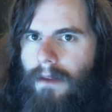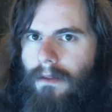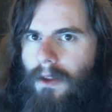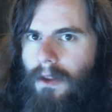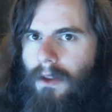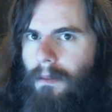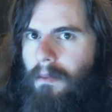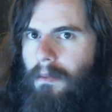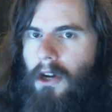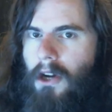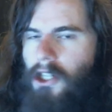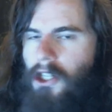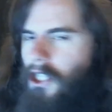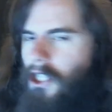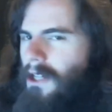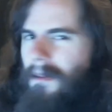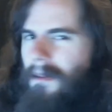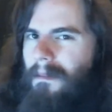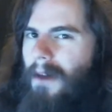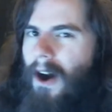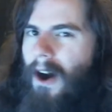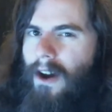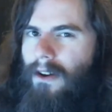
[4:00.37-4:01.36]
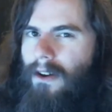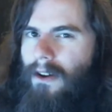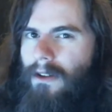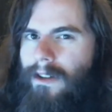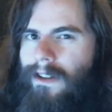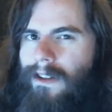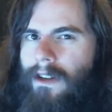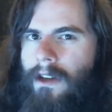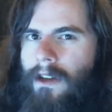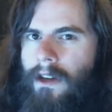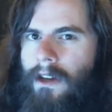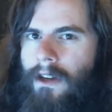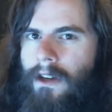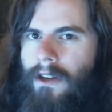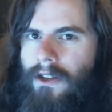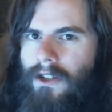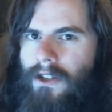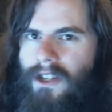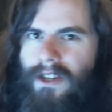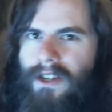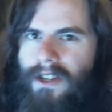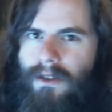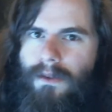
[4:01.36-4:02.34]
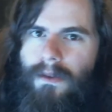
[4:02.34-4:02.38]
the Prussian model
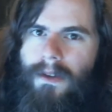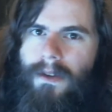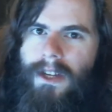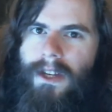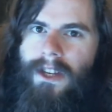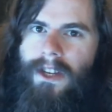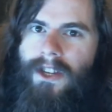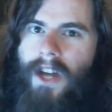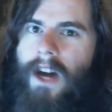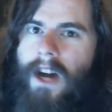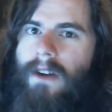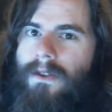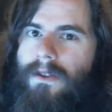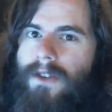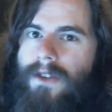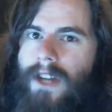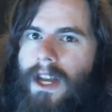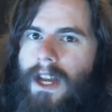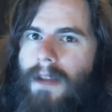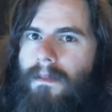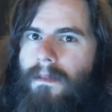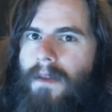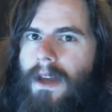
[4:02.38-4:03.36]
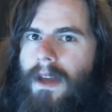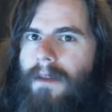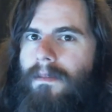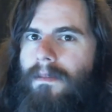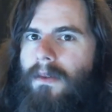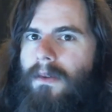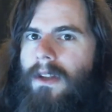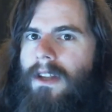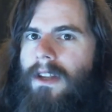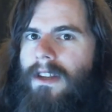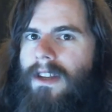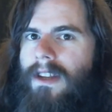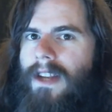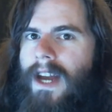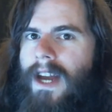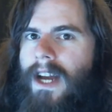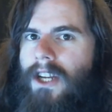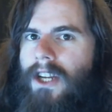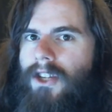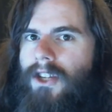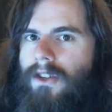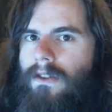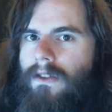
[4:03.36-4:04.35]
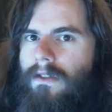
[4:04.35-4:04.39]
to indoctrinate people into
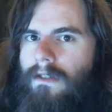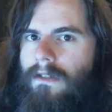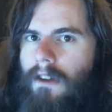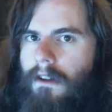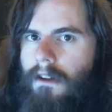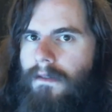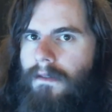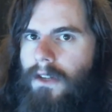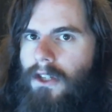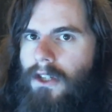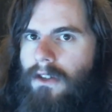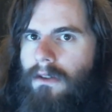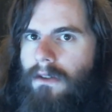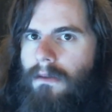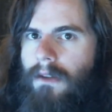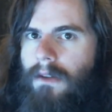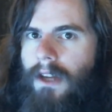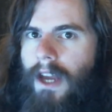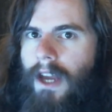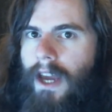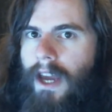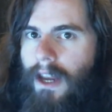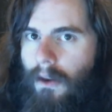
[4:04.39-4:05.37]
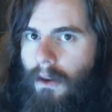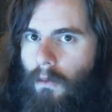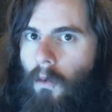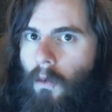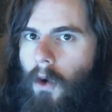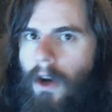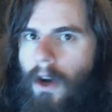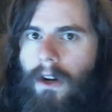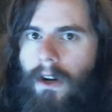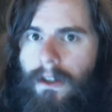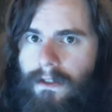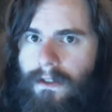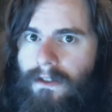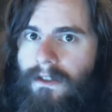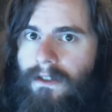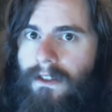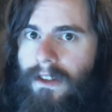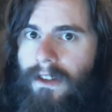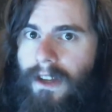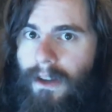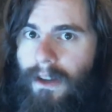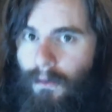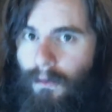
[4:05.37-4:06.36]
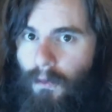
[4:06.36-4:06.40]
national servitude, and it works.
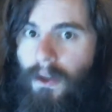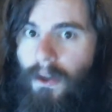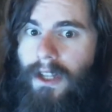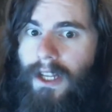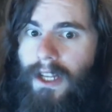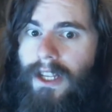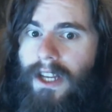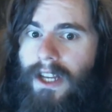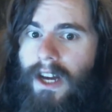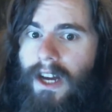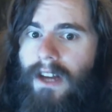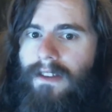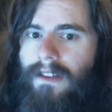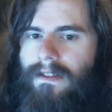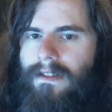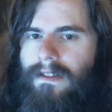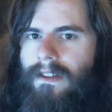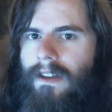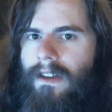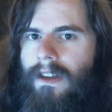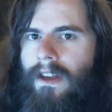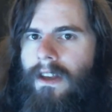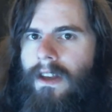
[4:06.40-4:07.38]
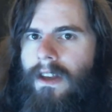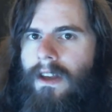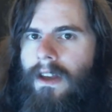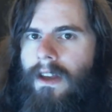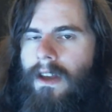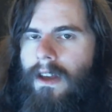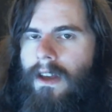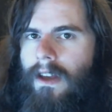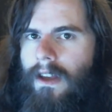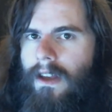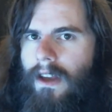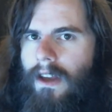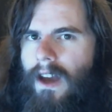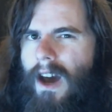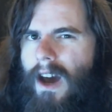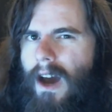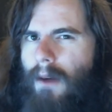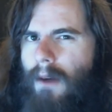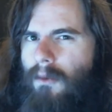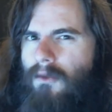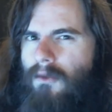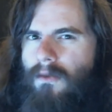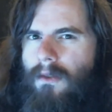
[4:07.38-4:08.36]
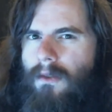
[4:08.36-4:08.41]
It really does. I
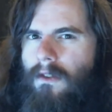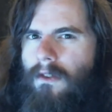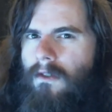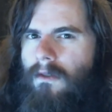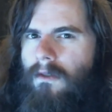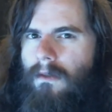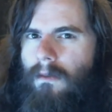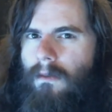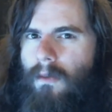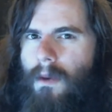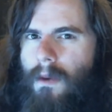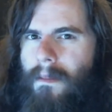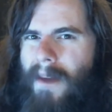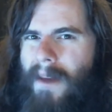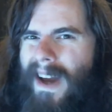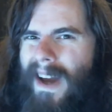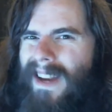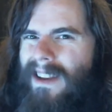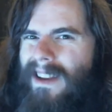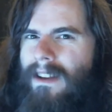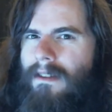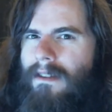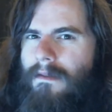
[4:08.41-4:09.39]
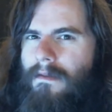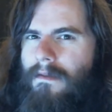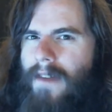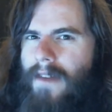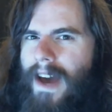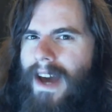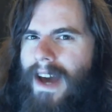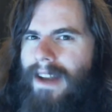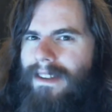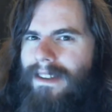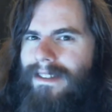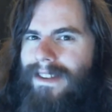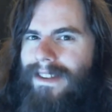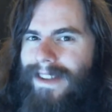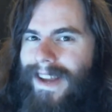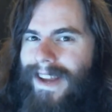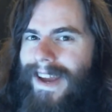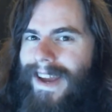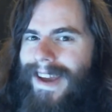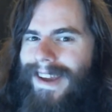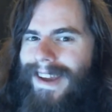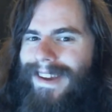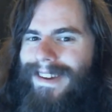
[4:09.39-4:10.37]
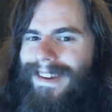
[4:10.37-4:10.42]
was res- reminded of that
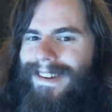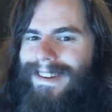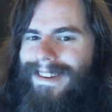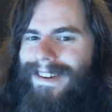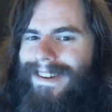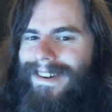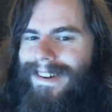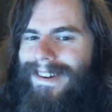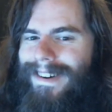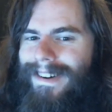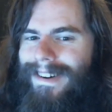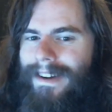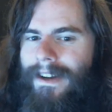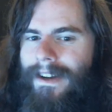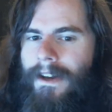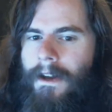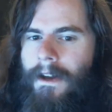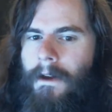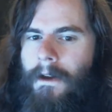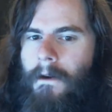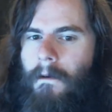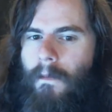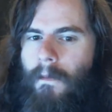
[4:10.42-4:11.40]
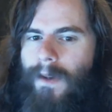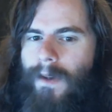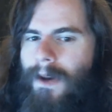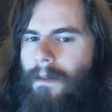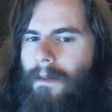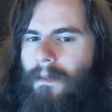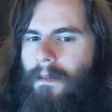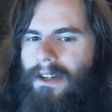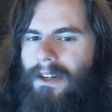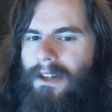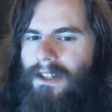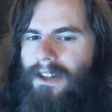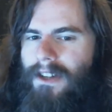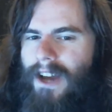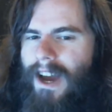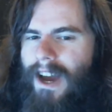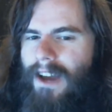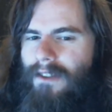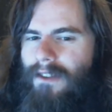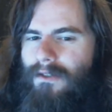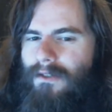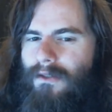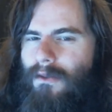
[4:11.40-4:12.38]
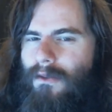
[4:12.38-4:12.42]
today uh, when a bunch of
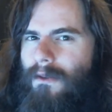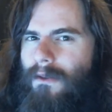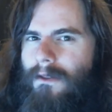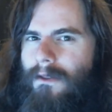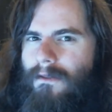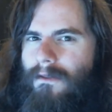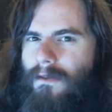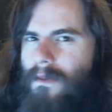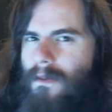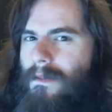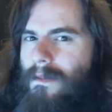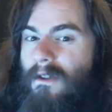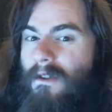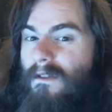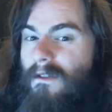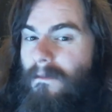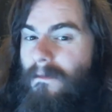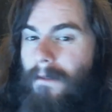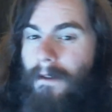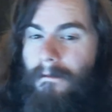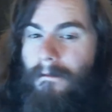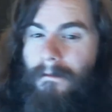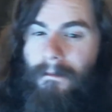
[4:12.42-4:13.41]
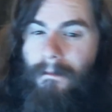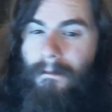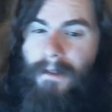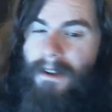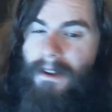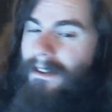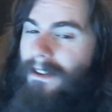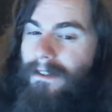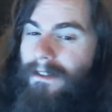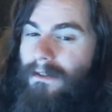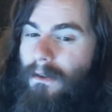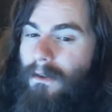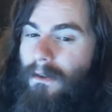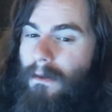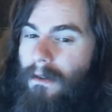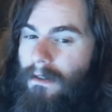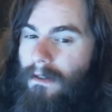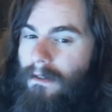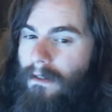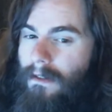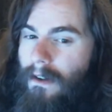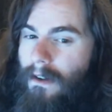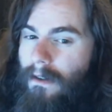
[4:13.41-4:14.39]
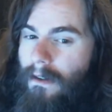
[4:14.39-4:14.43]
high schoolers removed me from their
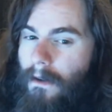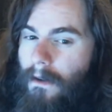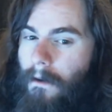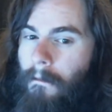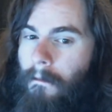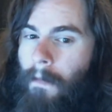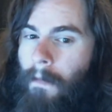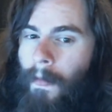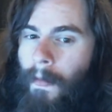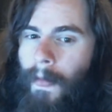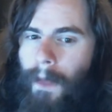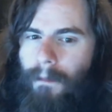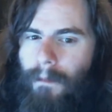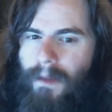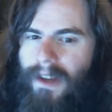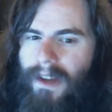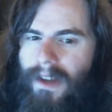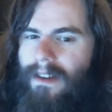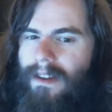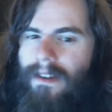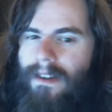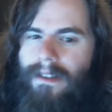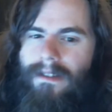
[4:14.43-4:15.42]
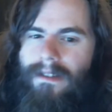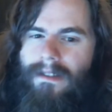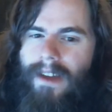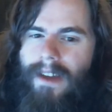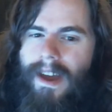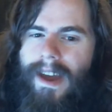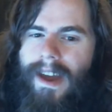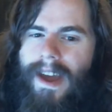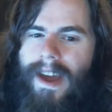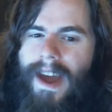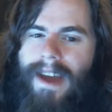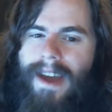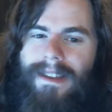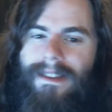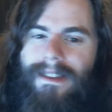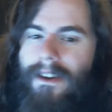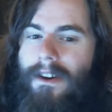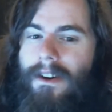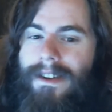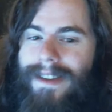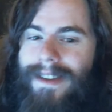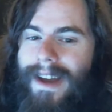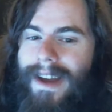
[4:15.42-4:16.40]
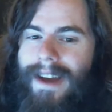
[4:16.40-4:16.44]
Discord server because I had the
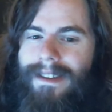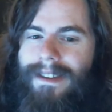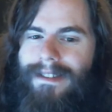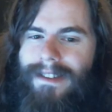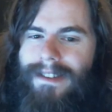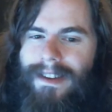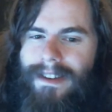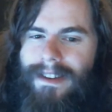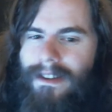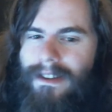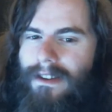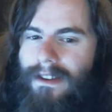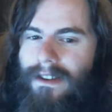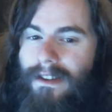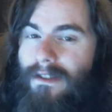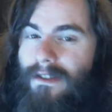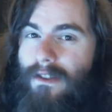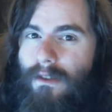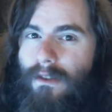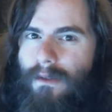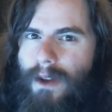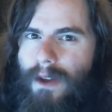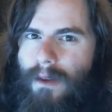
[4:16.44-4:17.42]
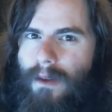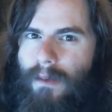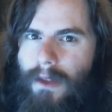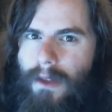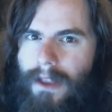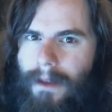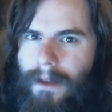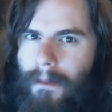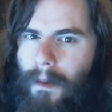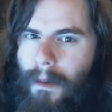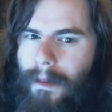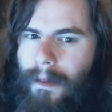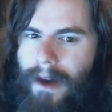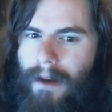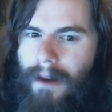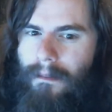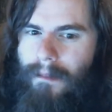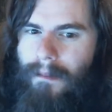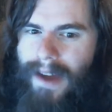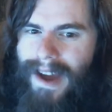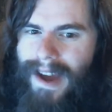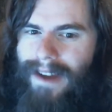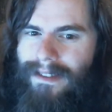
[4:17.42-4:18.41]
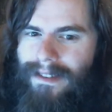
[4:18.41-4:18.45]
audacity to disagree with them about
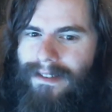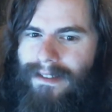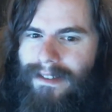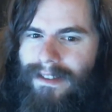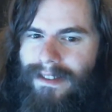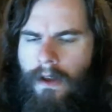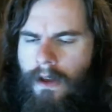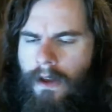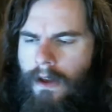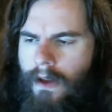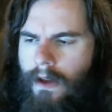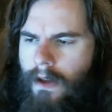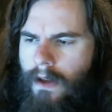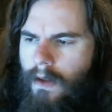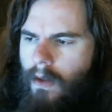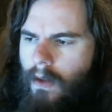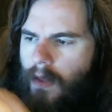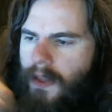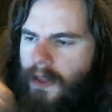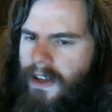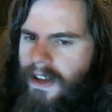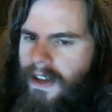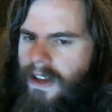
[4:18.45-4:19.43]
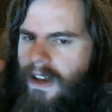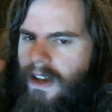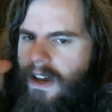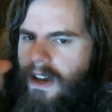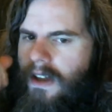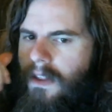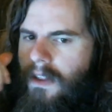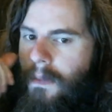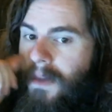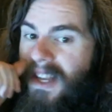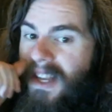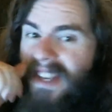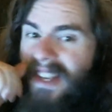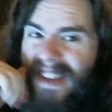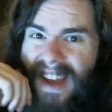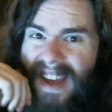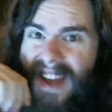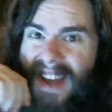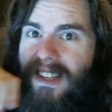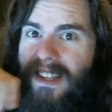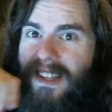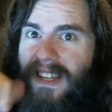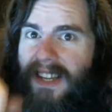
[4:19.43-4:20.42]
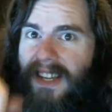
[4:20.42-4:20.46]
masks the uh, the
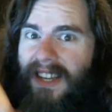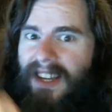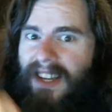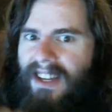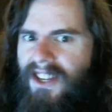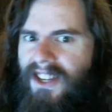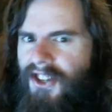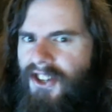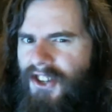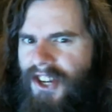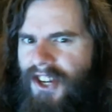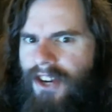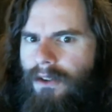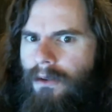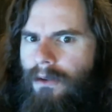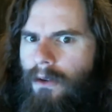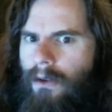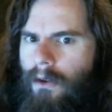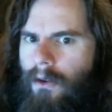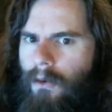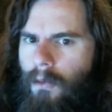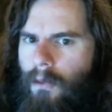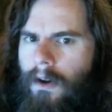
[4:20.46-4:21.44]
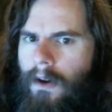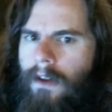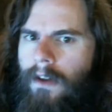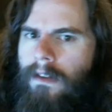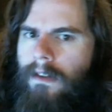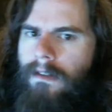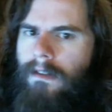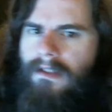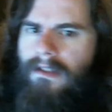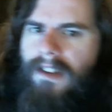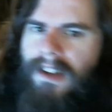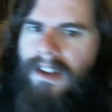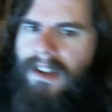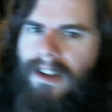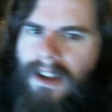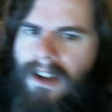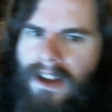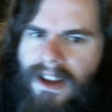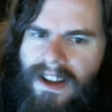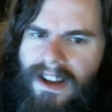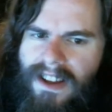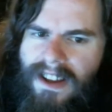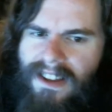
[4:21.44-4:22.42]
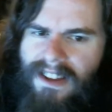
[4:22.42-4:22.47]
mentality in general was that
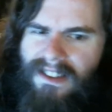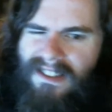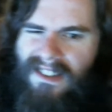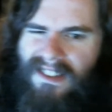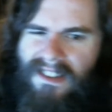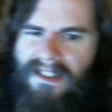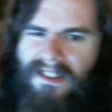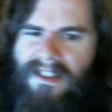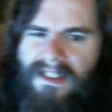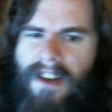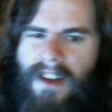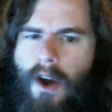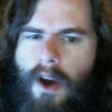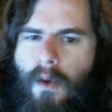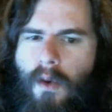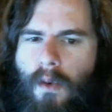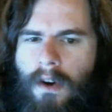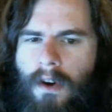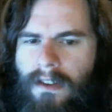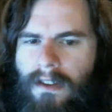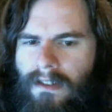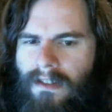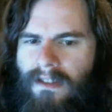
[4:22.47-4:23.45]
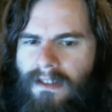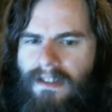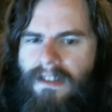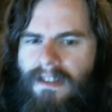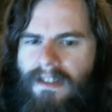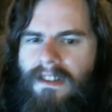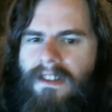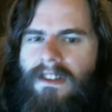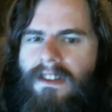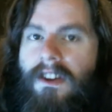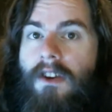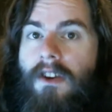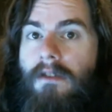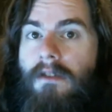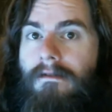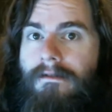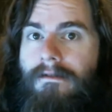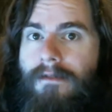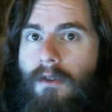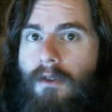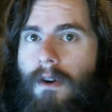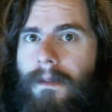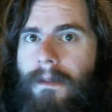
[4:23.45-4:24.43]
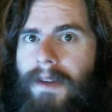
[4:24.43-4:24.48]
since I wasn't
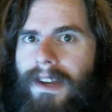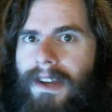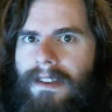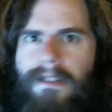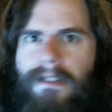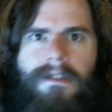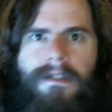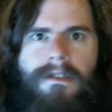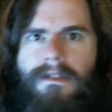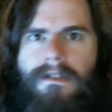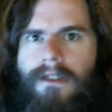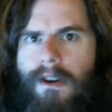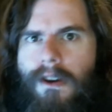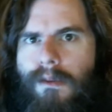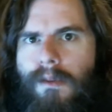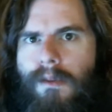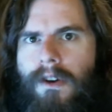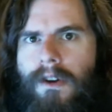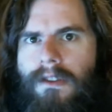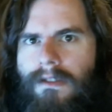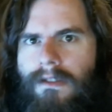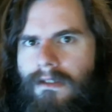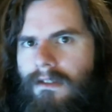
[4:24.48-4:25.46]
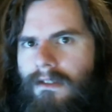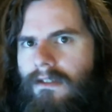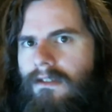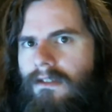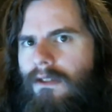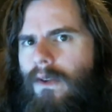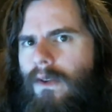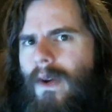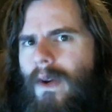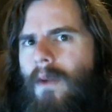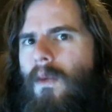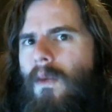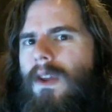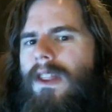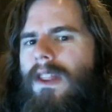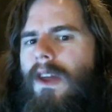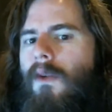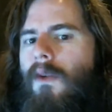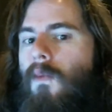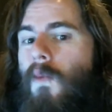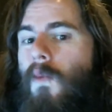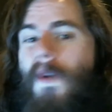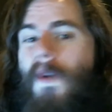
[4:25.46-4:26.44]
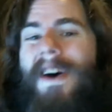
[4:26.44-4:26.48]
conforming, since I wasn't doing what they
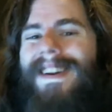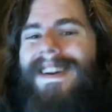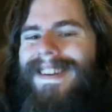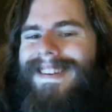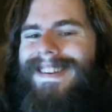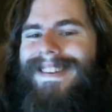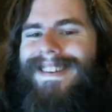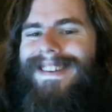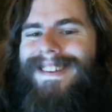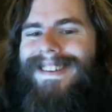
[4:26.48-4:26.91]
wanted,